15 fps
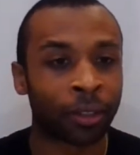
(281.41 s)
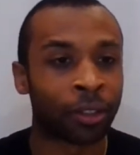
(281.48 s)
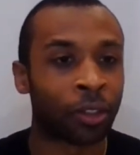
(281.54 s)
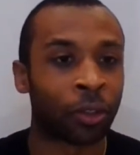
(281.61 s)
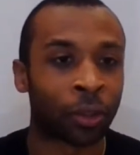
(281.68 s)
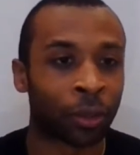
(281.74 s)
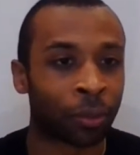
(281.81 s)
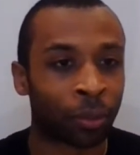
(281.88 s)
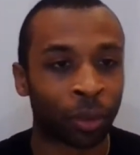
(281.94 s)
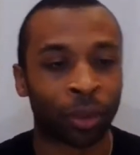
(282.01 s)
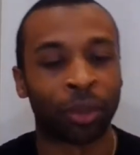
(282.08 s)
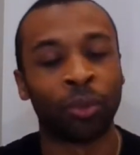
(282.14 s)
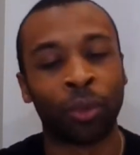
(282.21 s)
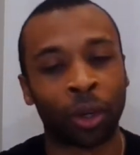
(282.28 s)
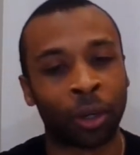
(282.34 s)
you are more
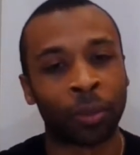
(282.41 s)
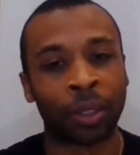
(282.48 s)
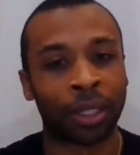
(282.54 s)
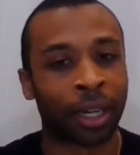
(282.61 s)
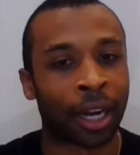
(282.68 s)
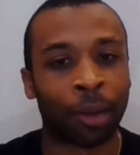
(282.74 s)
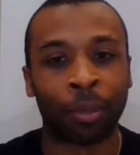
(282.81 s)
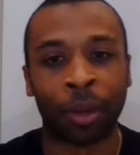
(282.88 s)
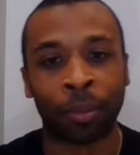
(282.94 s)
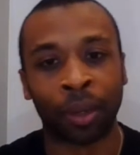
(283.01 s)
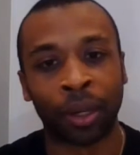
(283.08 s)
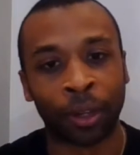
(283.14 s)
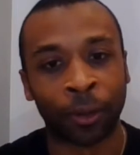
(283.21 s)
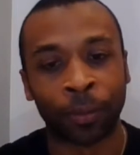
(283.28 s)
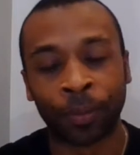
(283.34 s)
than welcome to comment
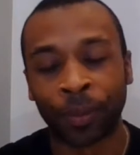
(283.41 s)
below.